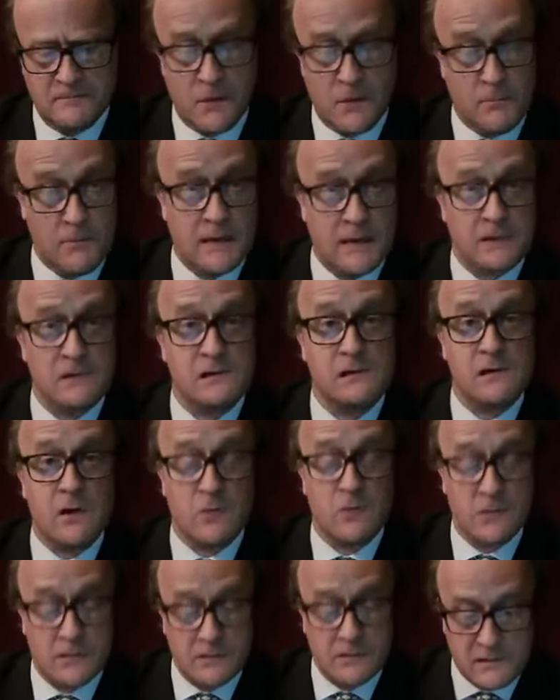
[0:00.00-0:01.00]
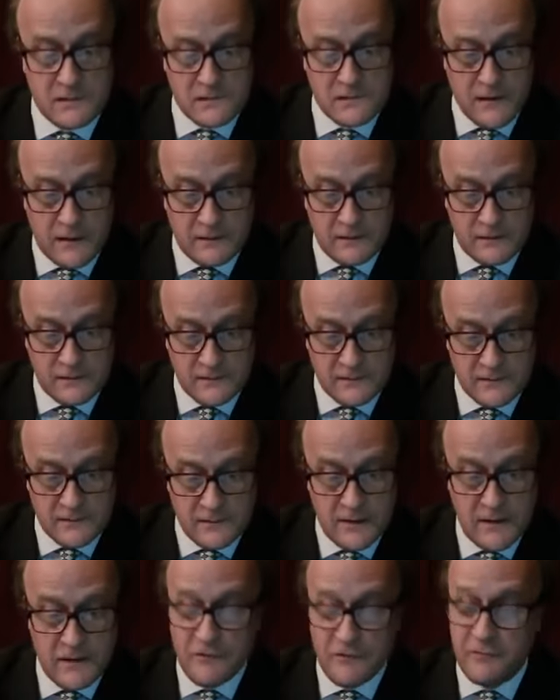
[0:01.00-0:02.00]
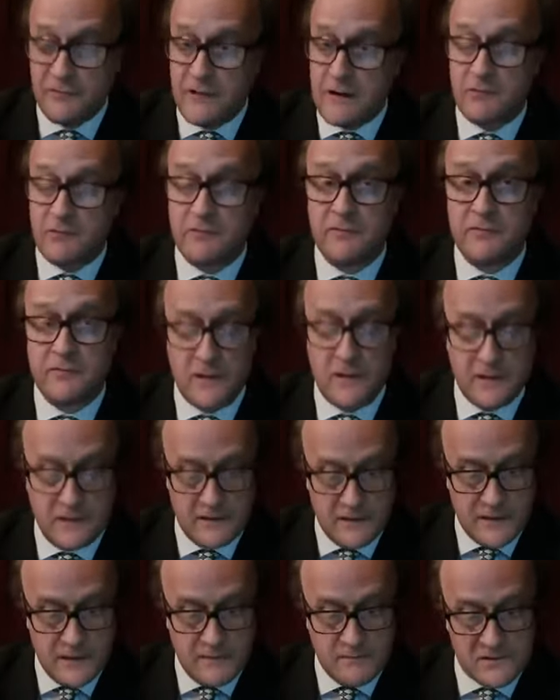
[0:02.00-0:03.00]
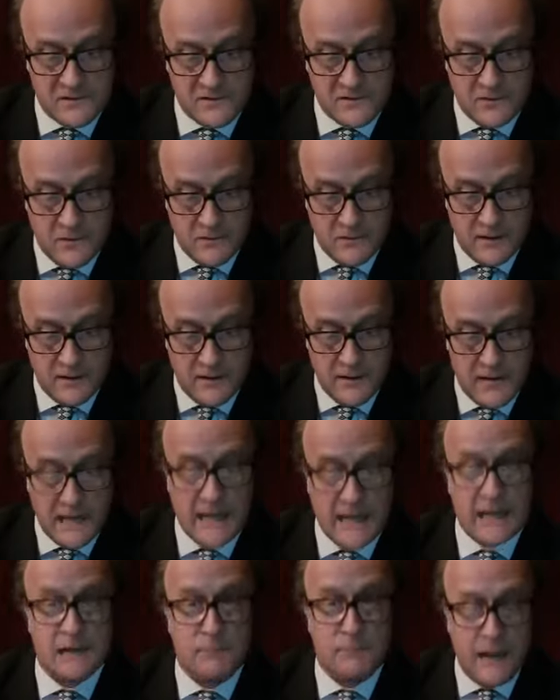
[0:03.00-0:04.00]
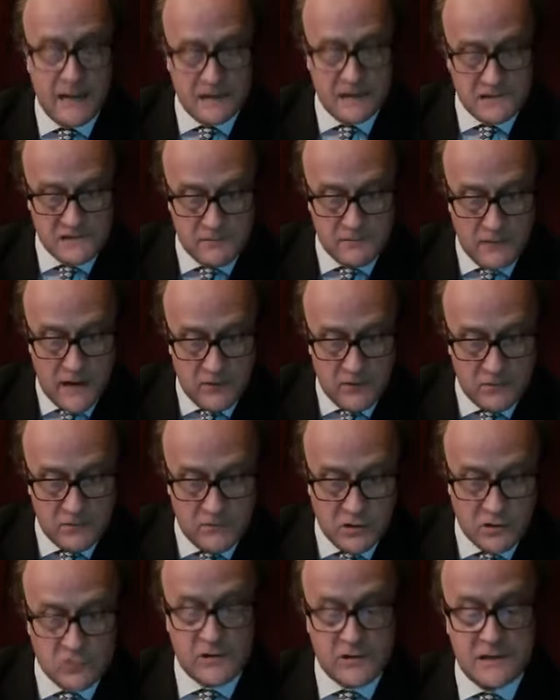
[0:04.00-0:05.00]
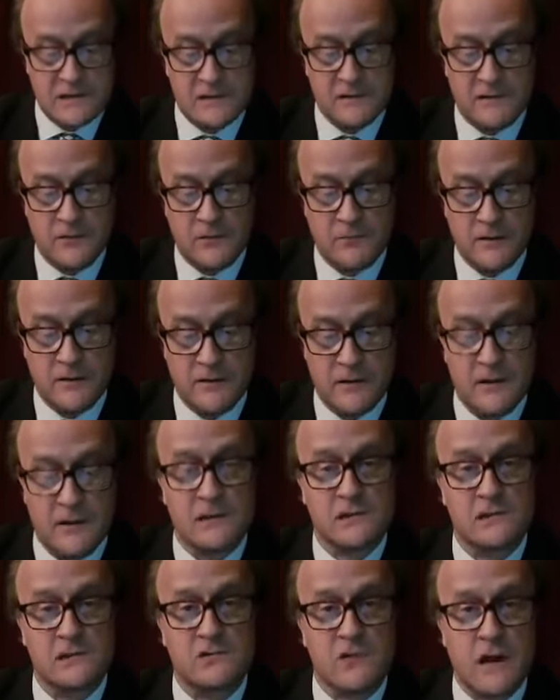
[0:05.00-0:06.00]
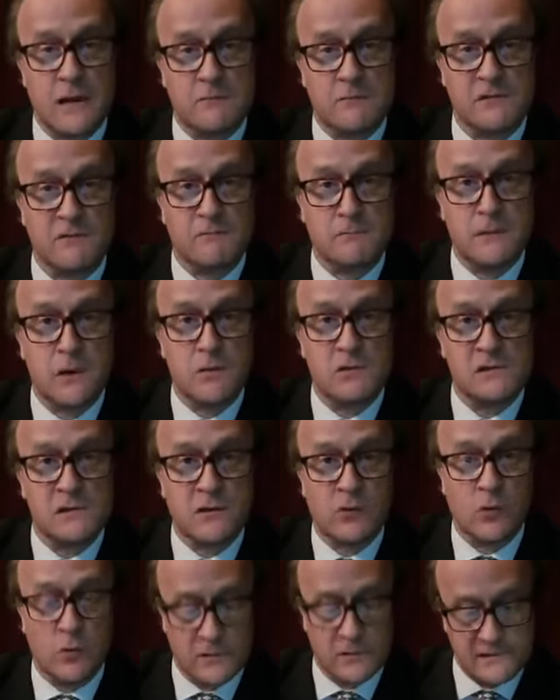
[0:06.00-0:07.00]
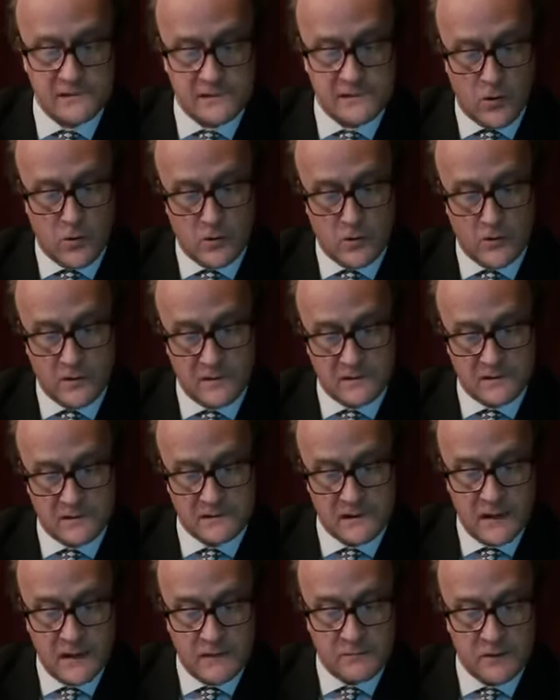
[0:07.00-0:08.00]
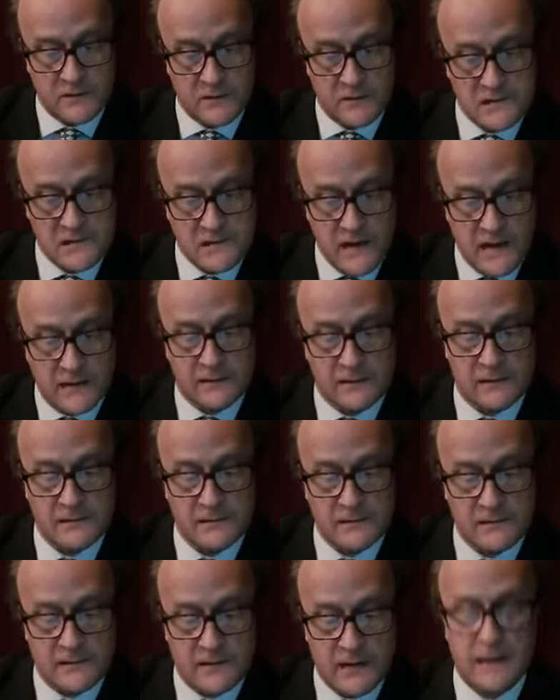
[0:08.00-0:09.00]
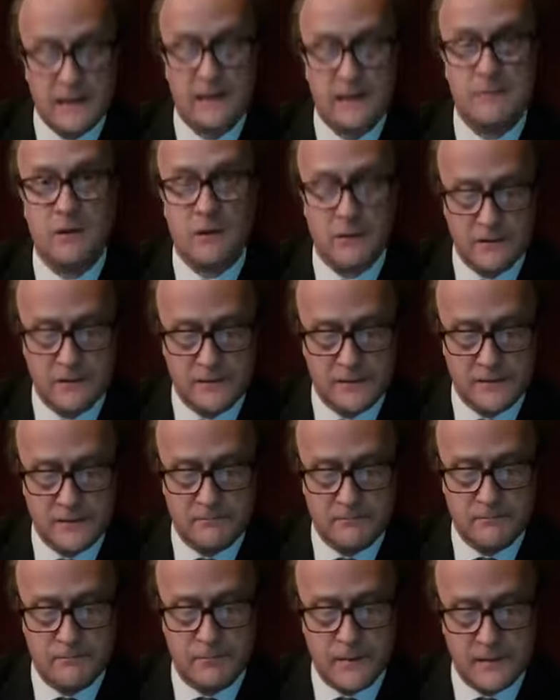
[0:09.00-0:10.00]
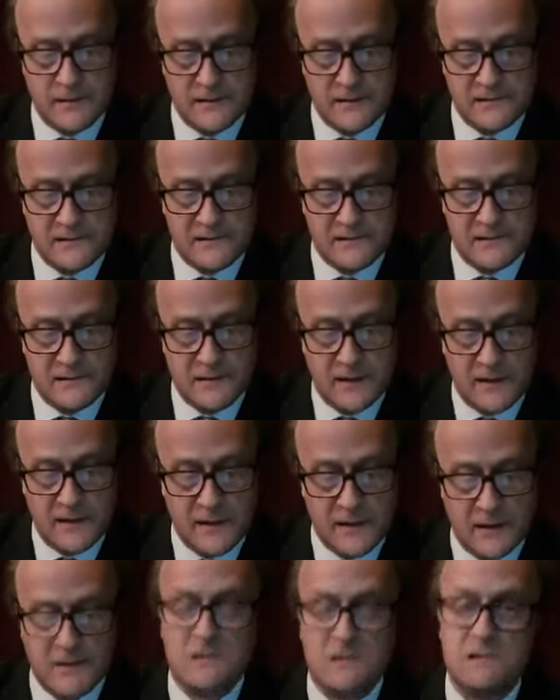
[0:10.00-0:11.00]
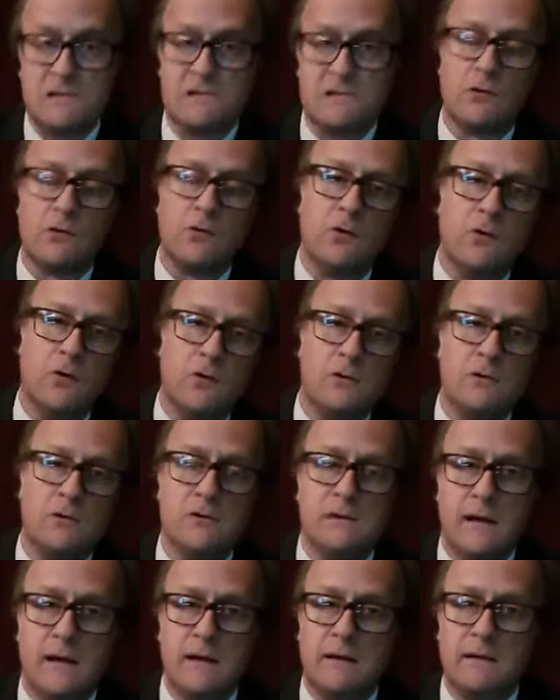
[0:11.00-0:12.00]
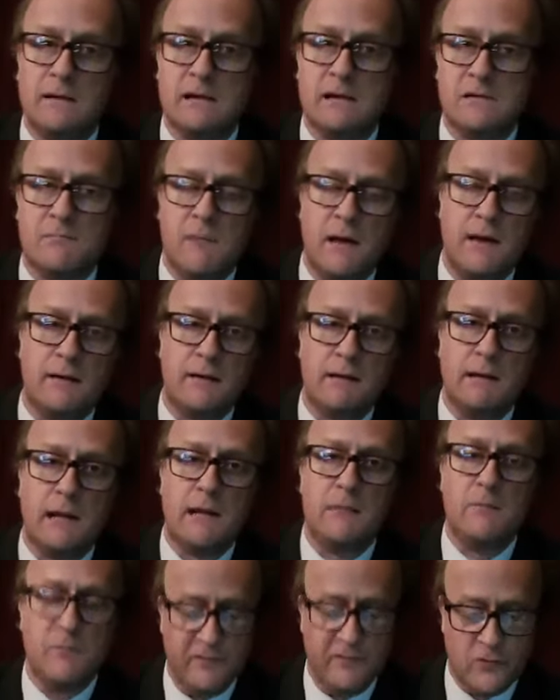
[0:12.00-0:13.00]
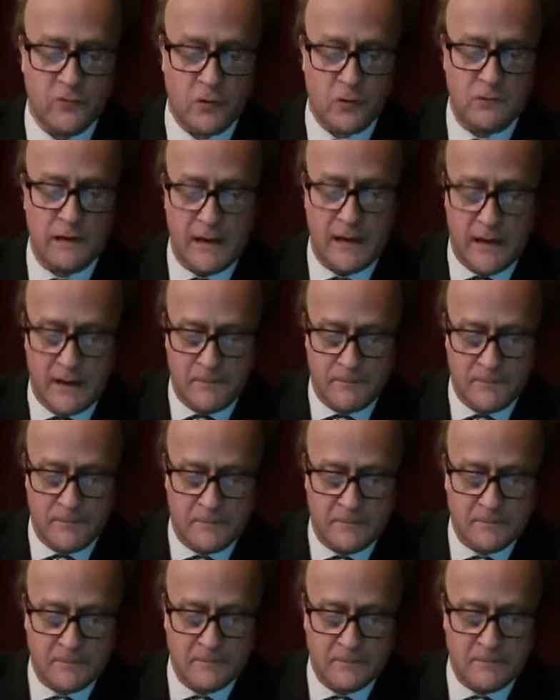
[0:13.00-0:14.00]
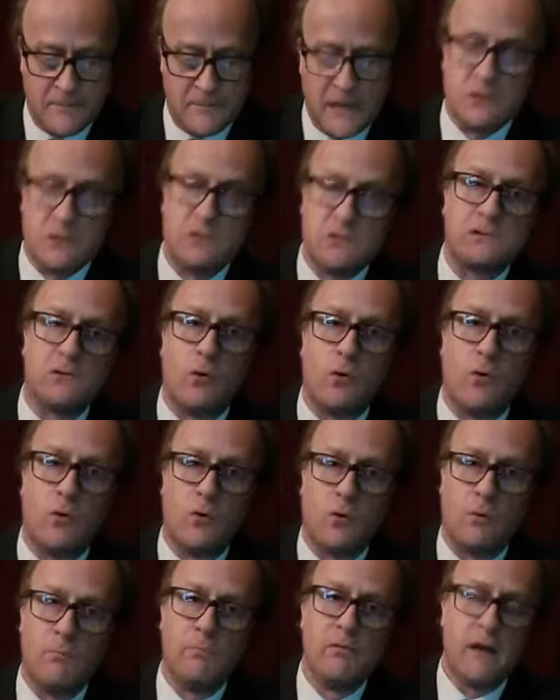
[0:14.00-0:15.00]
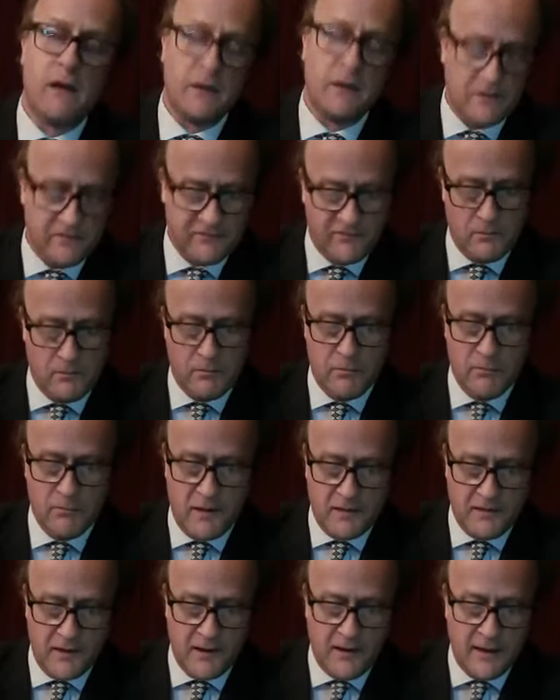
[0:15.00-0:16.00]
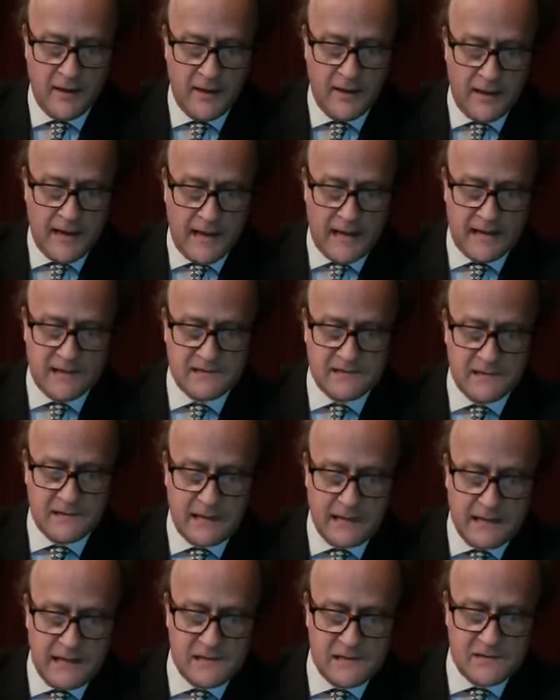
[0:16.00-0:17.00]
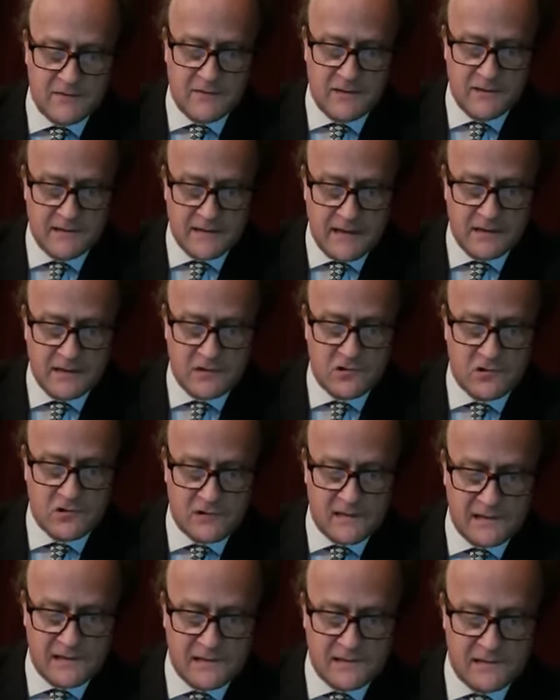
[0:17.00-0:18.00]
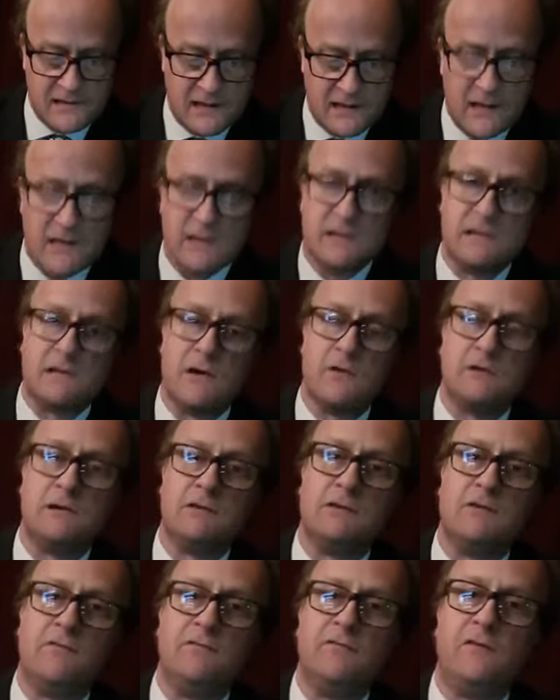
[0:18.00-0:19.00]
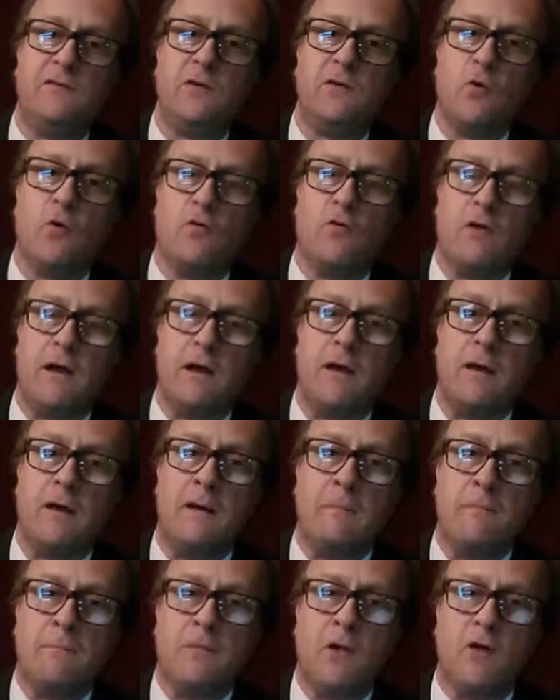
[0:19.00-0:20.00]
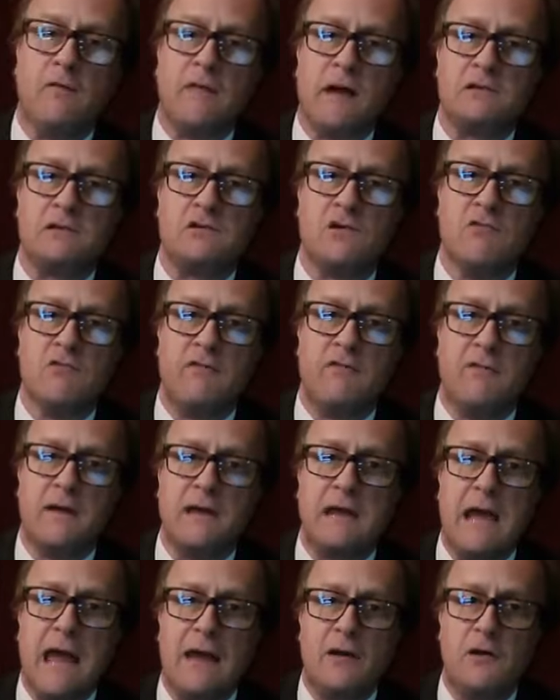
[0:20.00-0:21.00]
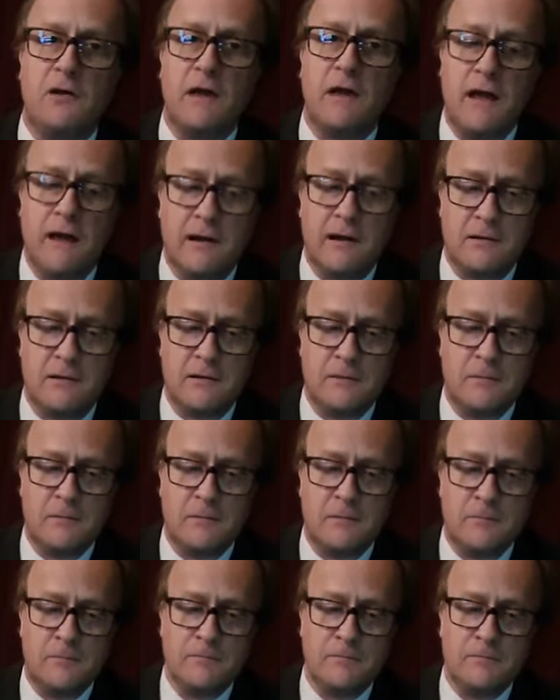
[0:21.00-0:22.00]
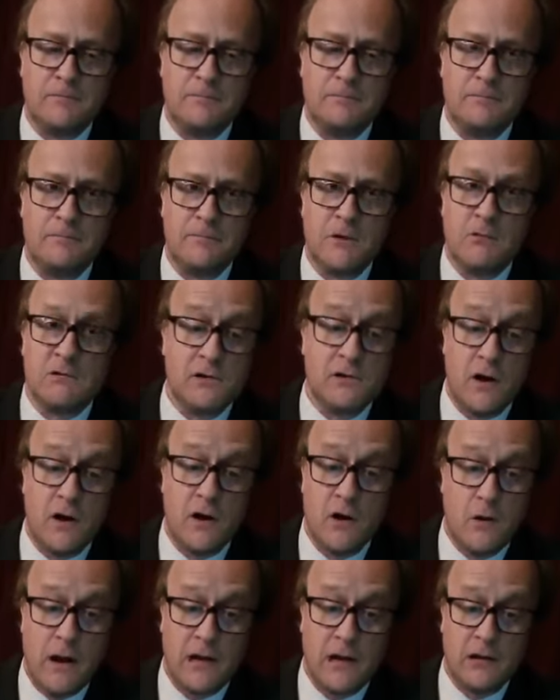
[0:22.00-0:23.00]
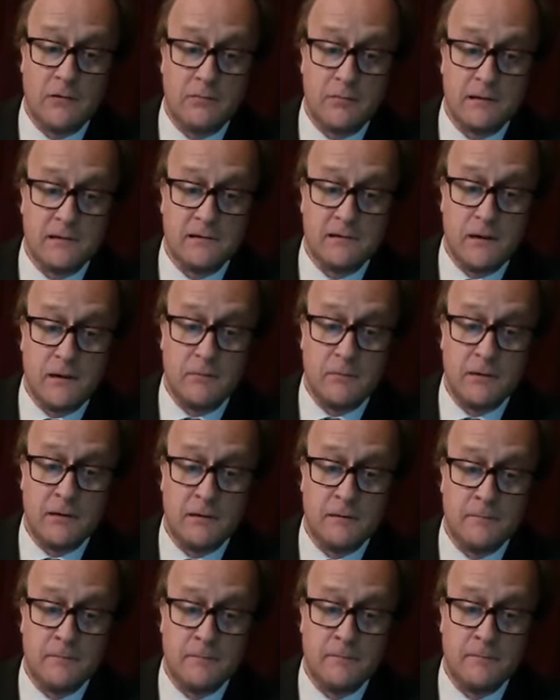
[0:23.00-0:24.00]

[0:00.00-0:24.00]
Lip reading: The men joked at the shells and found funny names for them and had bets about them and greeted them with scraps of music hall songs. But the shells came on and burst and tore good English men limb from limb and tore brother from brother. And as the heat of the day increased, so did the fury of that terrific cannonade. There was no help, it seemed.